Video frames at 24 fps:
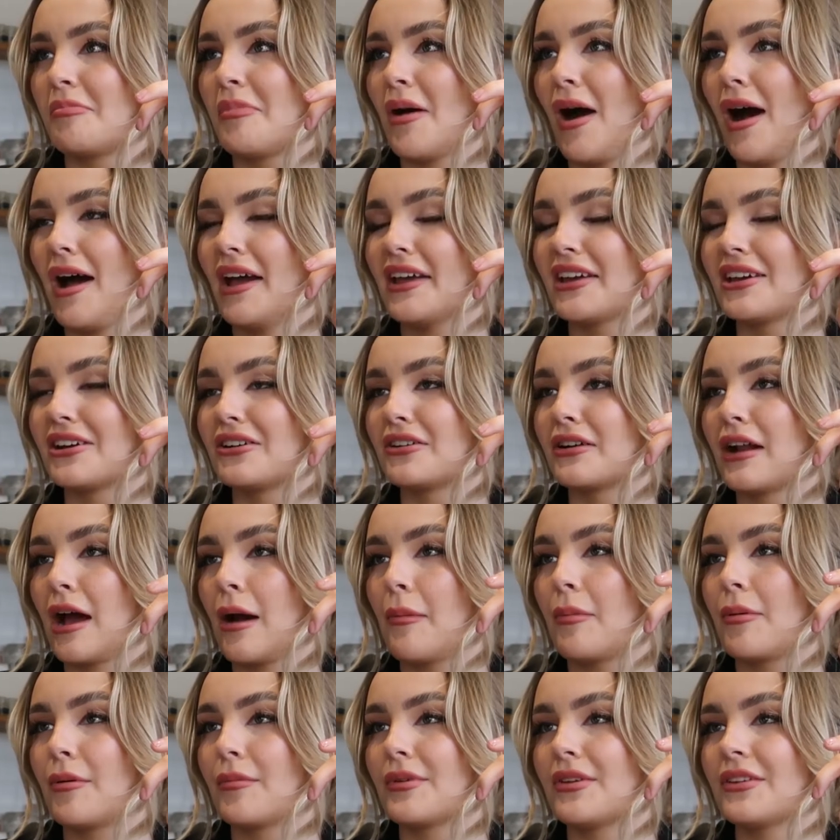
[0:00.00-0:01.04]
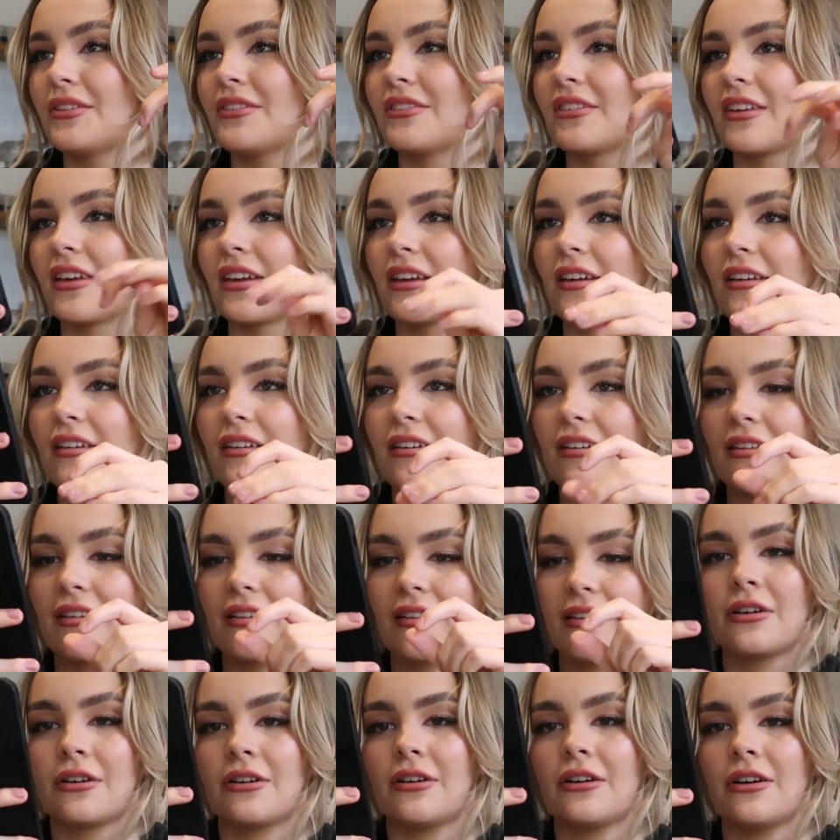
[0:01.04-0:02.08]
buy it on Apple Music.
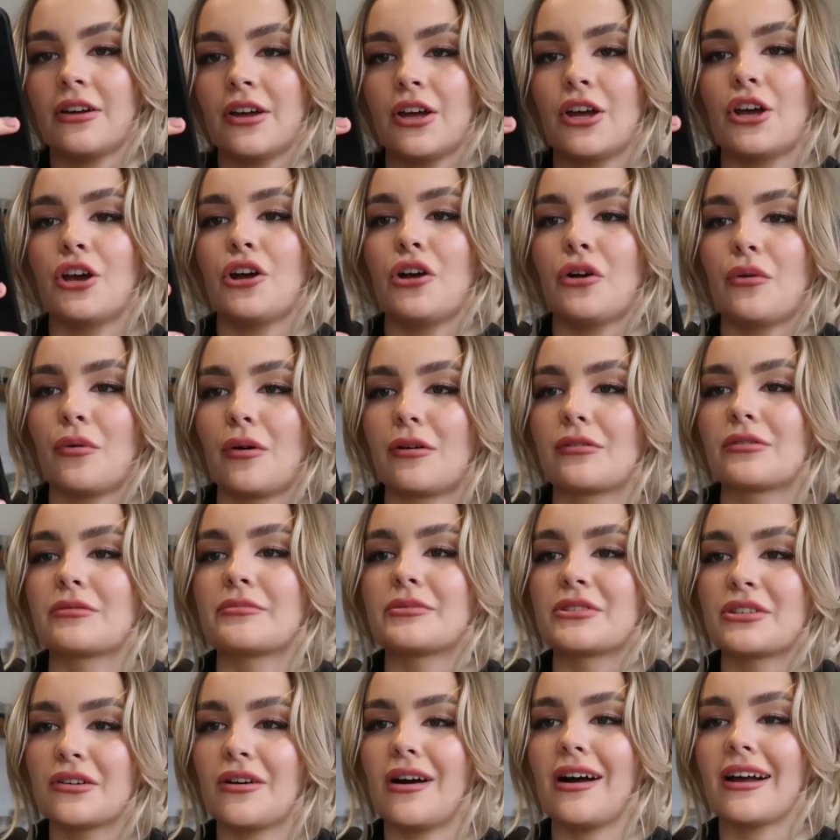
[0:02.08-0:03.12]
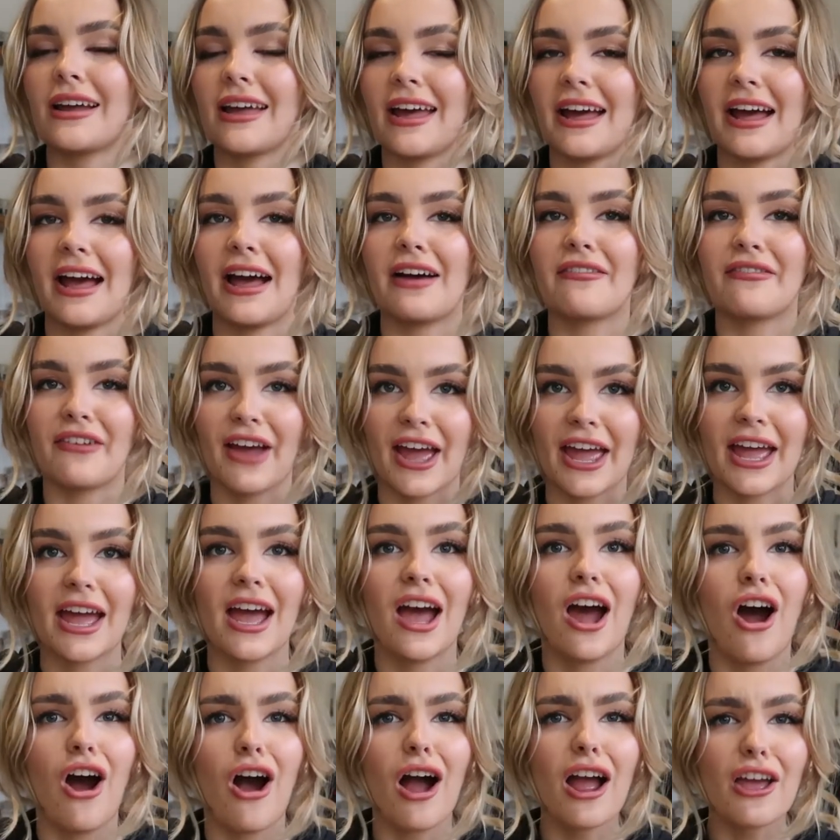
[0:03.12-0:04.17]
Cook, welcome to our cafe.
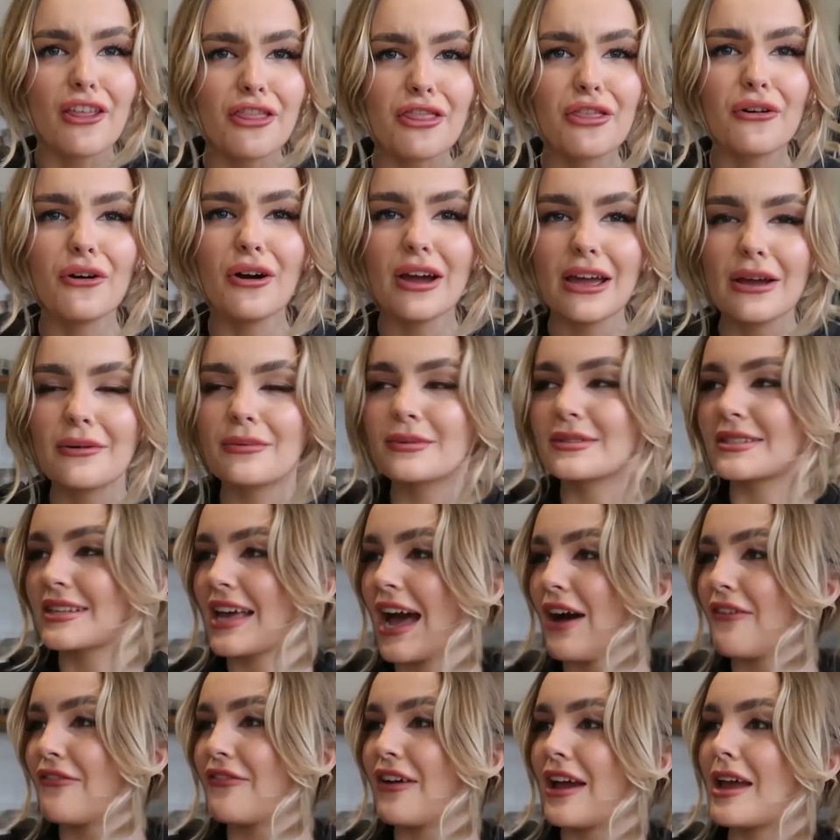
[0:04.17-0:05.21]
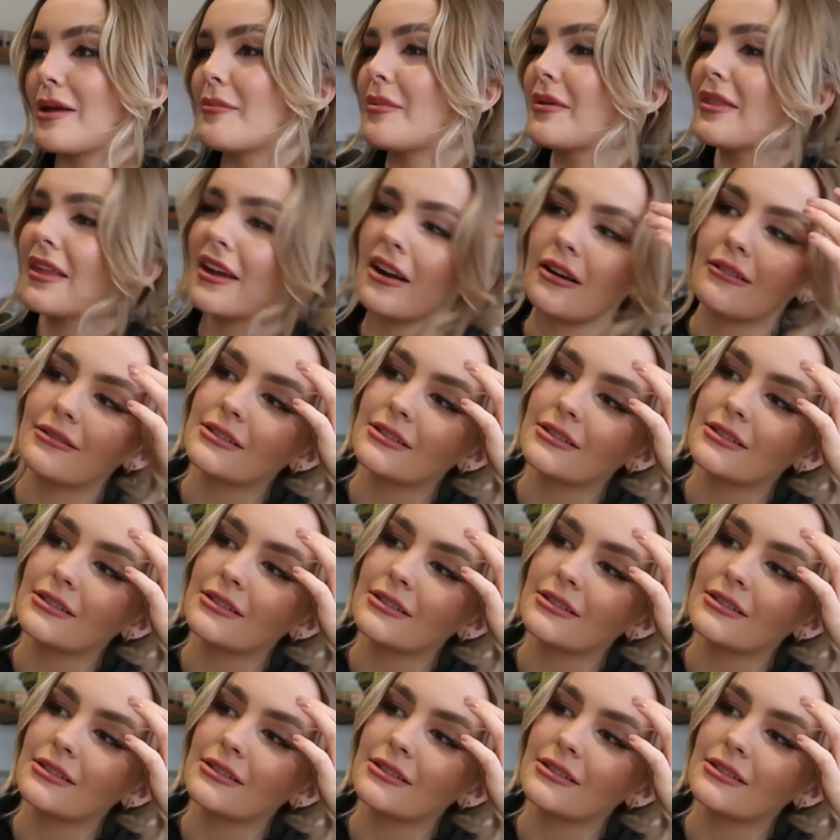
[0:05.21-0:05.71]
I thought it was cafe, but then I